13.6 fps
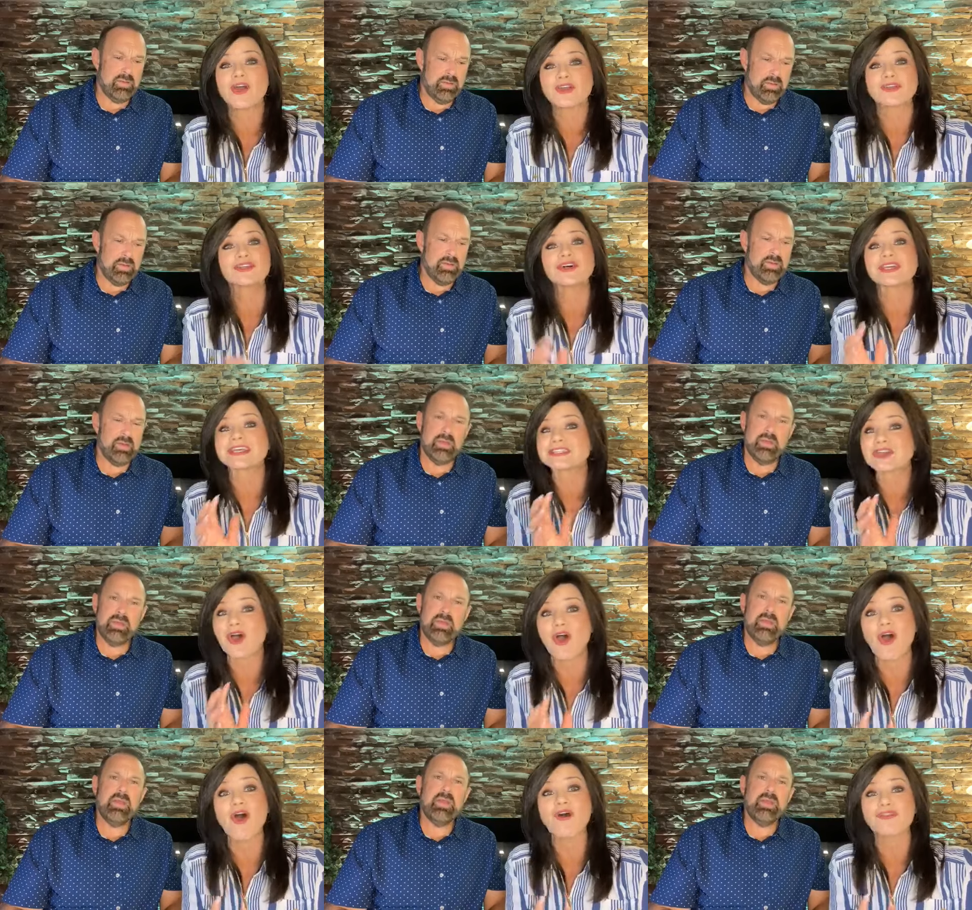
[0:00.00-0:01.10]
Speaker 1: and honor." Look,
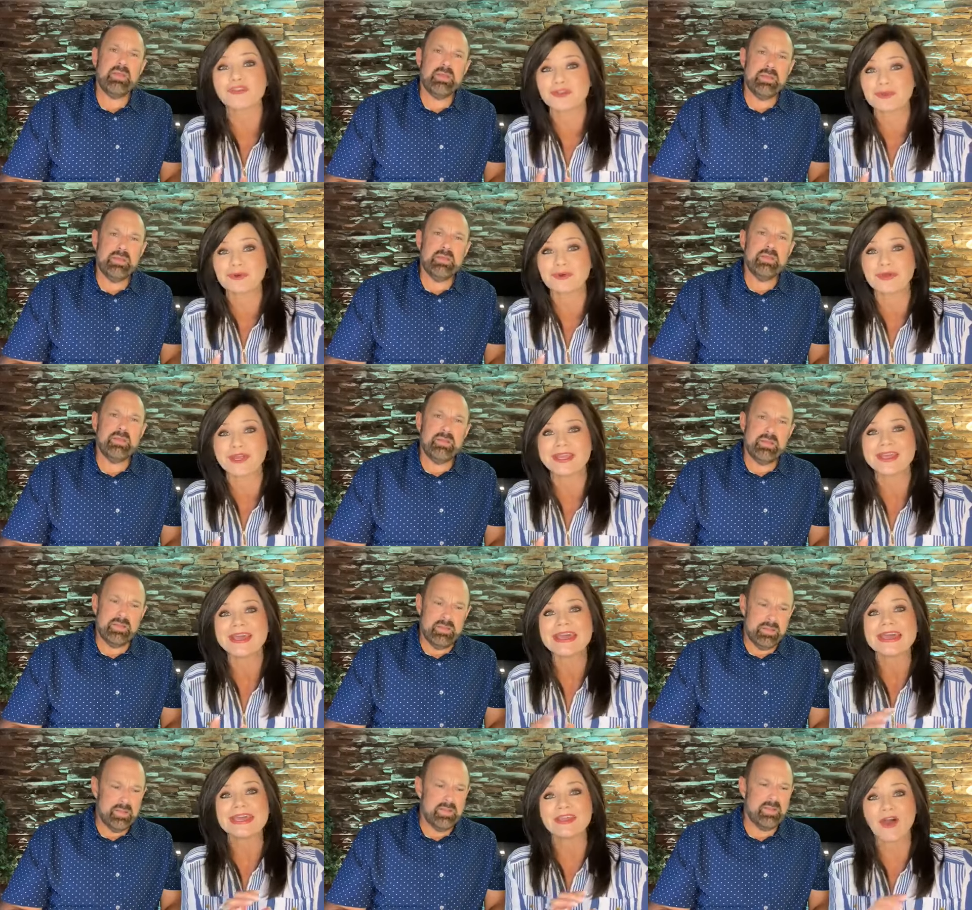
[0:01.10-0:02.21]
it's all the glory
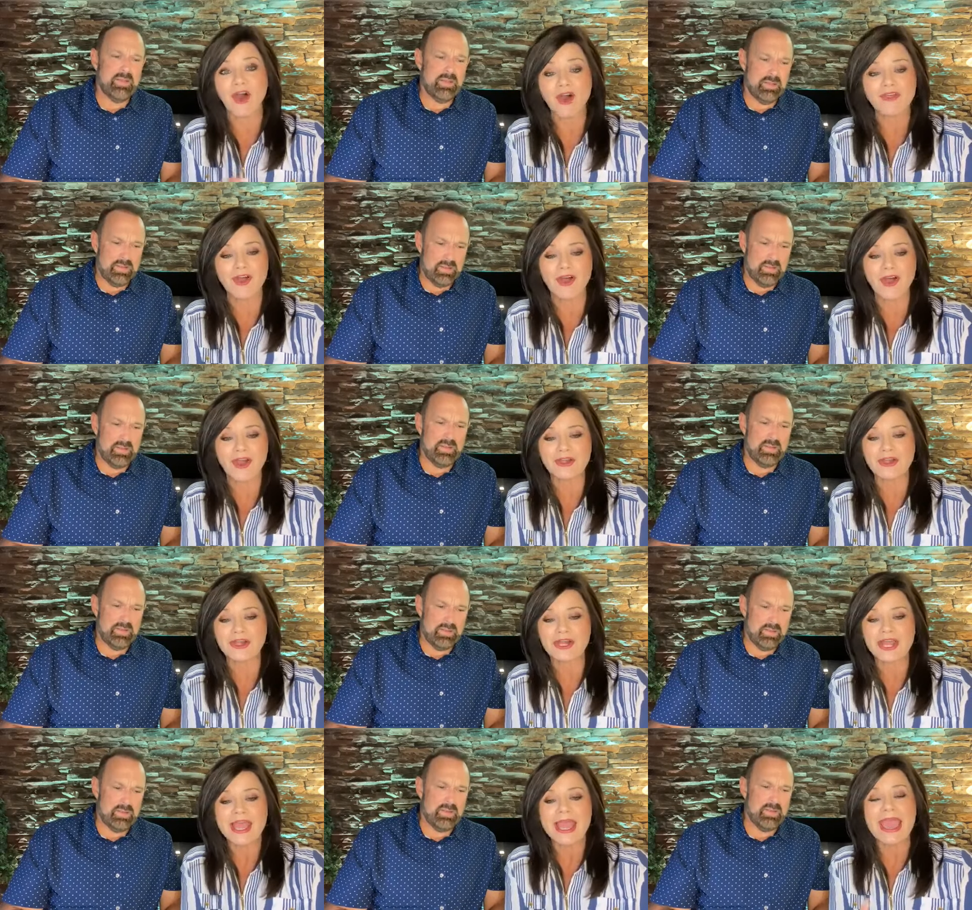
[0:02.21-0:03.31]
and all the
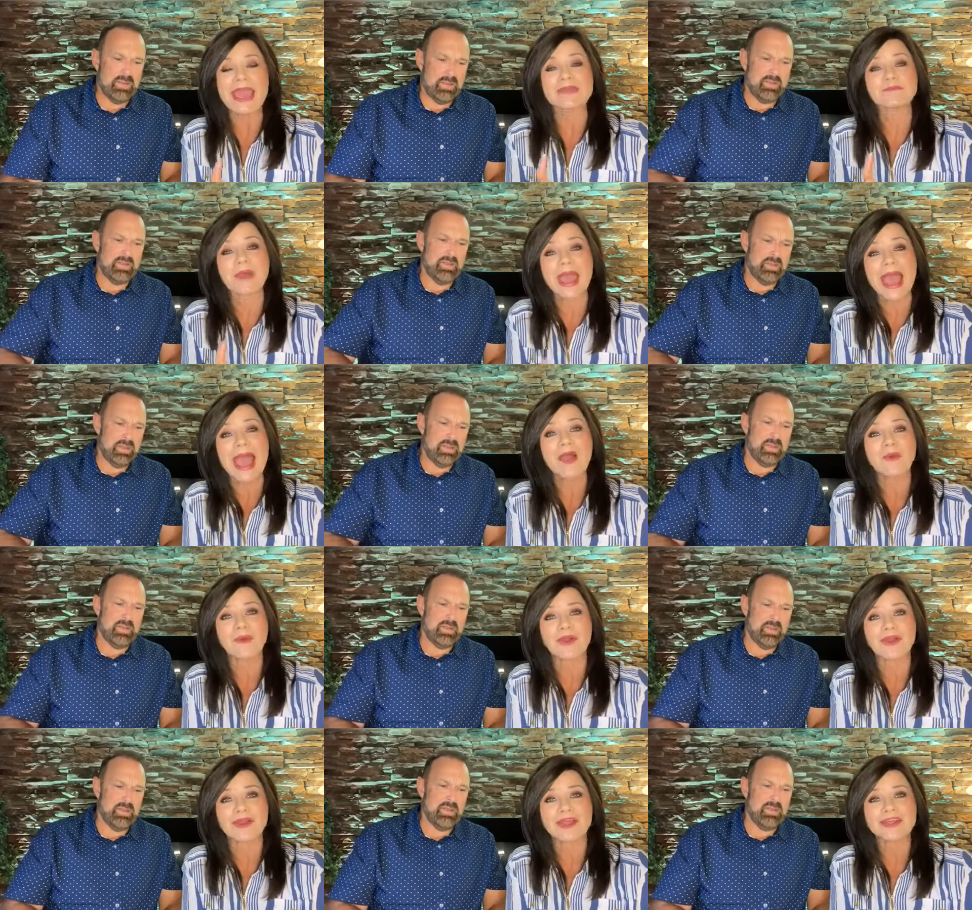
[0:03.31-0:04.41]
honor and
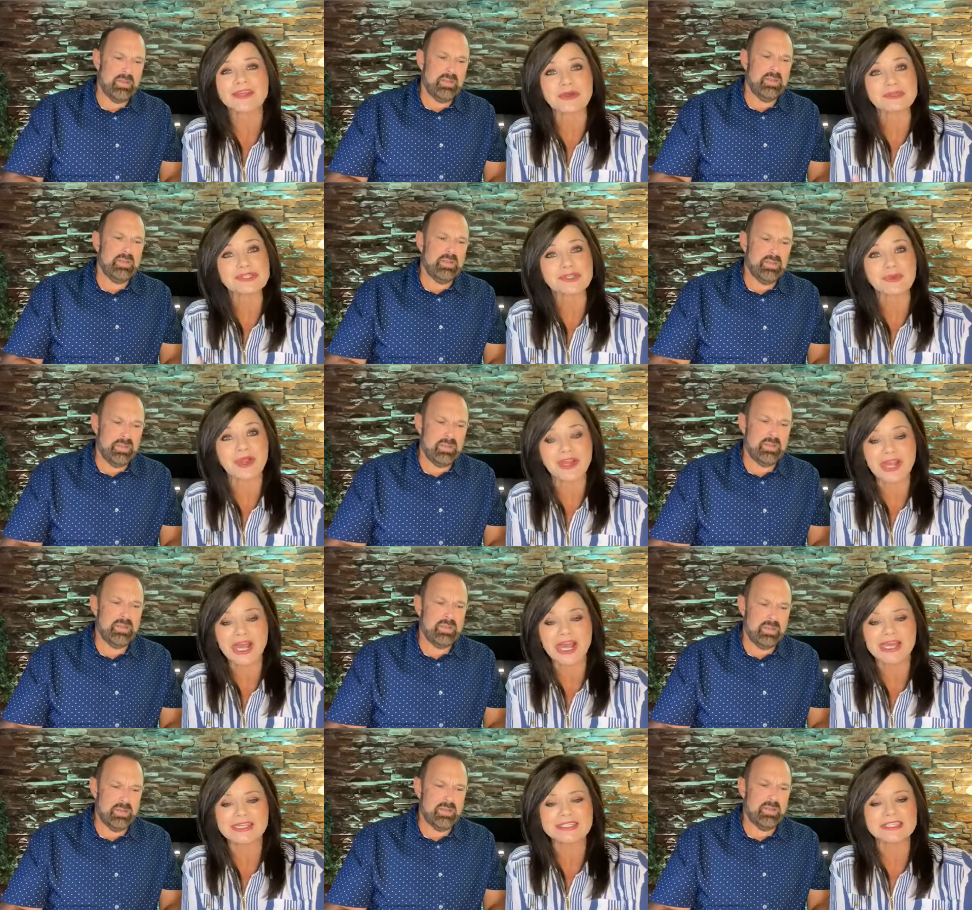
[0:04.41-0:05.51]
power goes to our
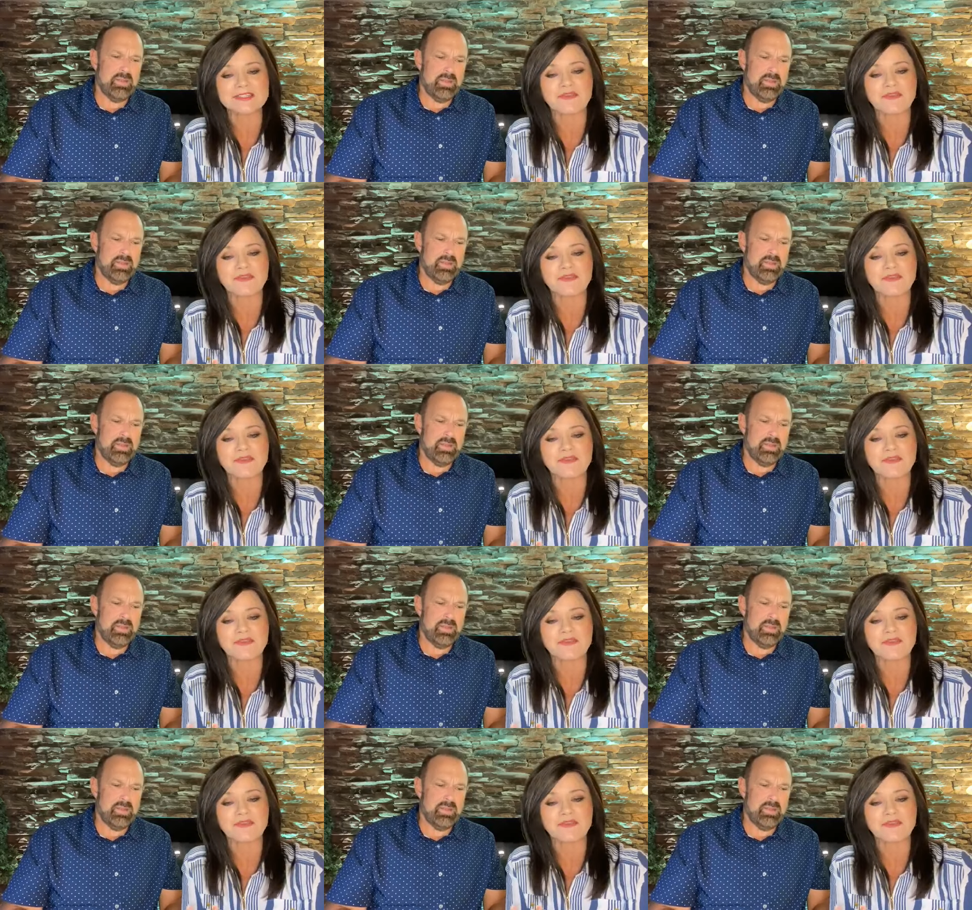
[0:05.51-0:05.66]
God.